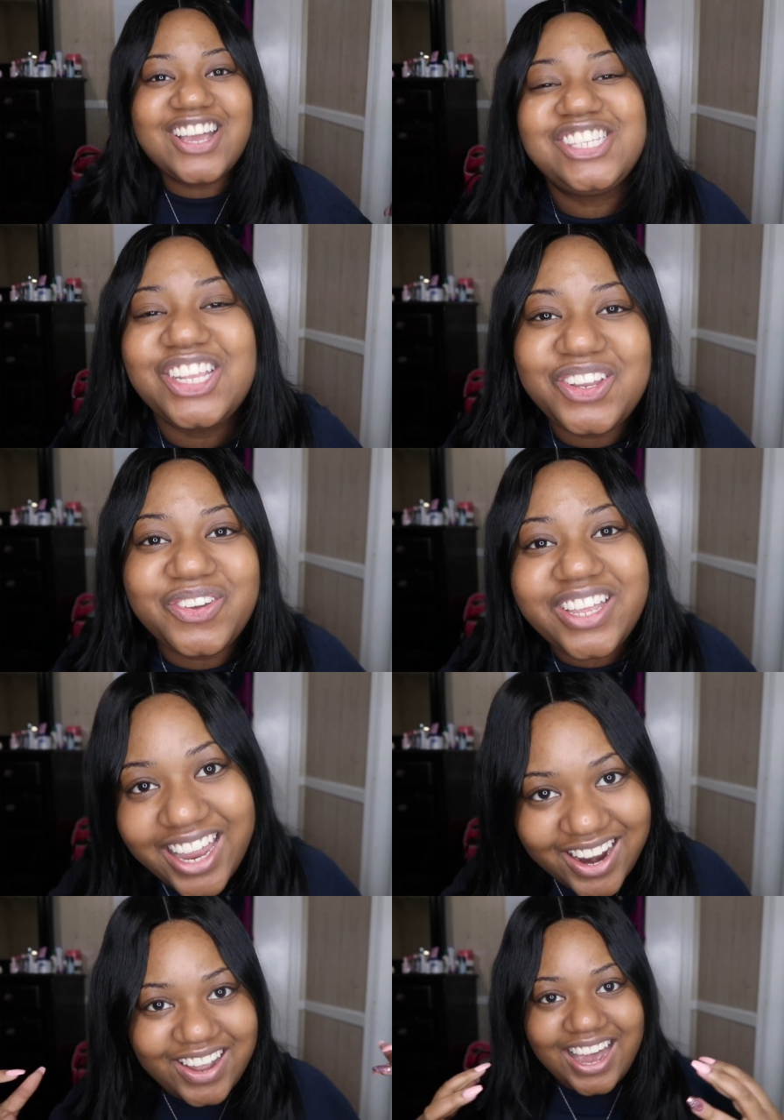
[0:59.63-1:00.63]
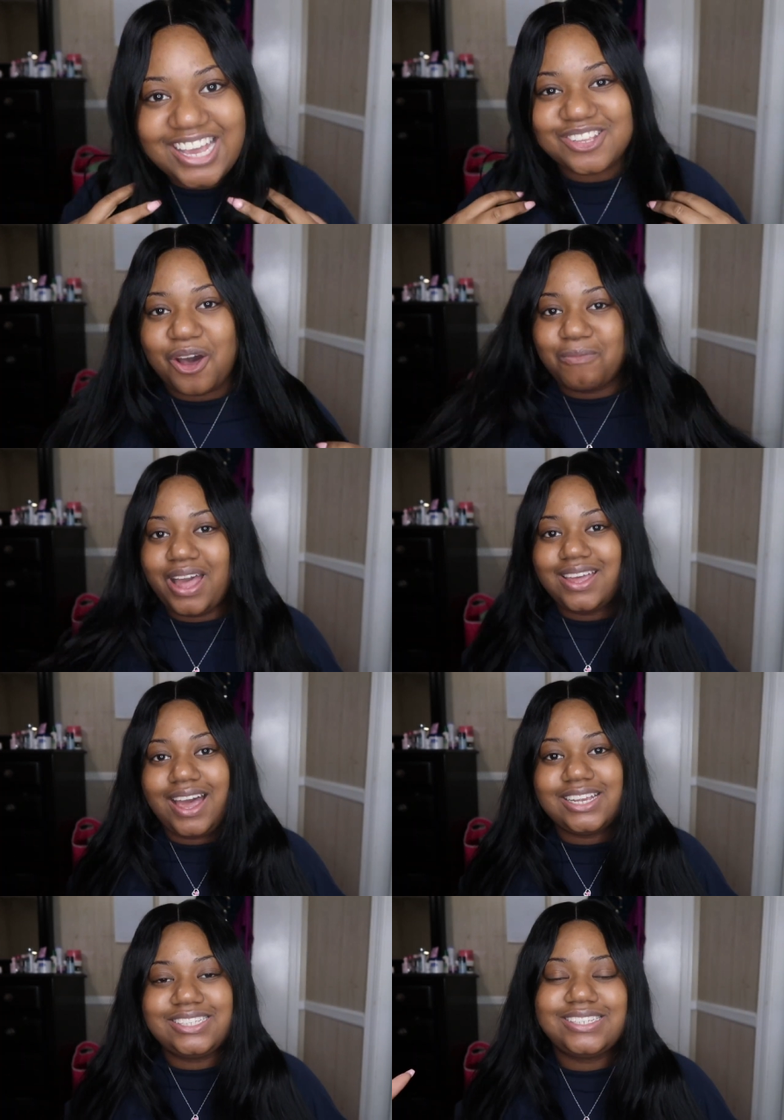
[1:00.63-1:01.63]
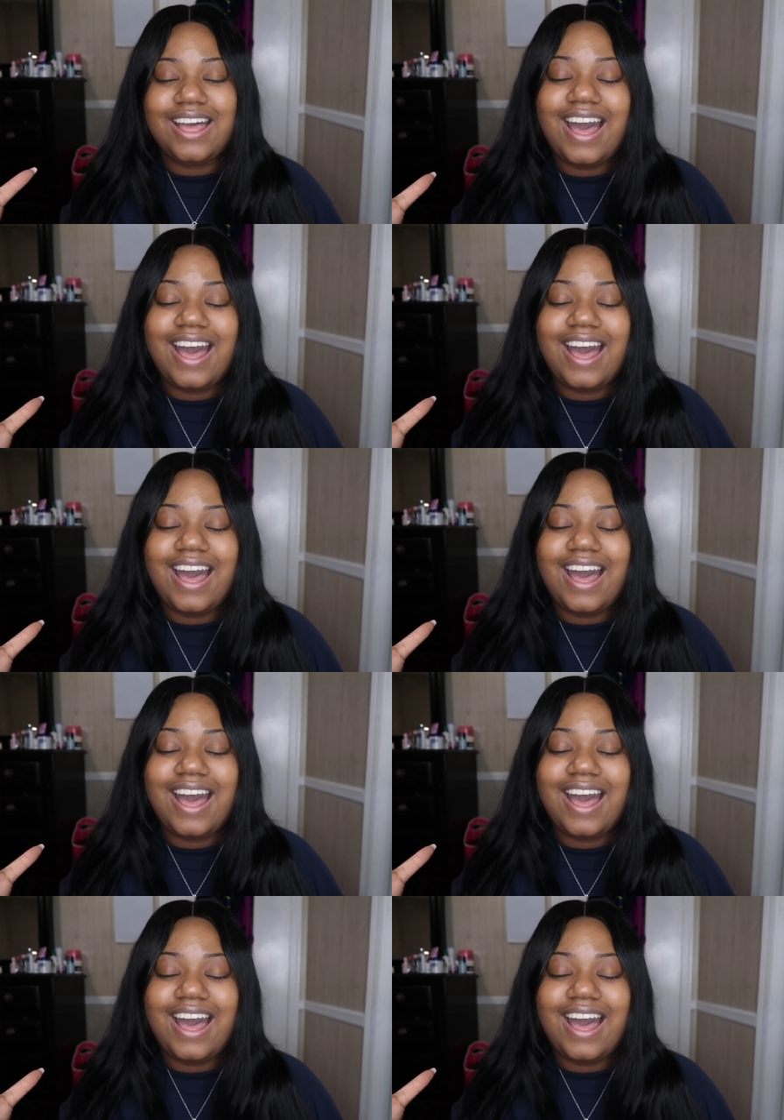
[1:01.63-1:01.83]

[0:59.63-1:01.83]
It's a new year, guys. Oh my gosh,